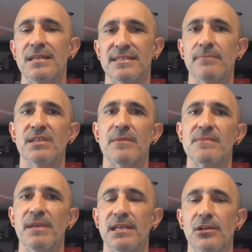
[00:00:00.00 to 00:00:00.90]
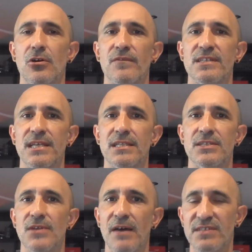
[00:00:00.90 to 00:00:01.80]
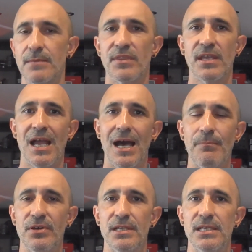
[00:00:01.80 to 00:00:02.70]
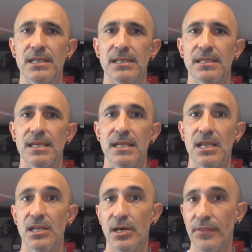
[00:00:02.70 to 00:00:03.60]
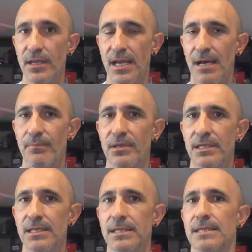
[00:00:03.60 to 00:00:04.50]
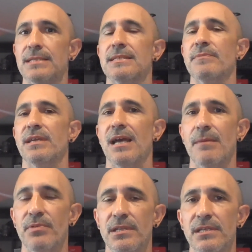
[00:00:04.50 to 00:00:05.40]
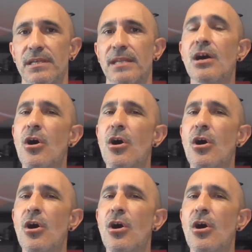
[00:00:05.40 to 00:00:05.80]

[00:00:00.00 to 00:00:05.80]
it sometimes makes a lot of sense to have something happening and then nothing happening and then something happening again,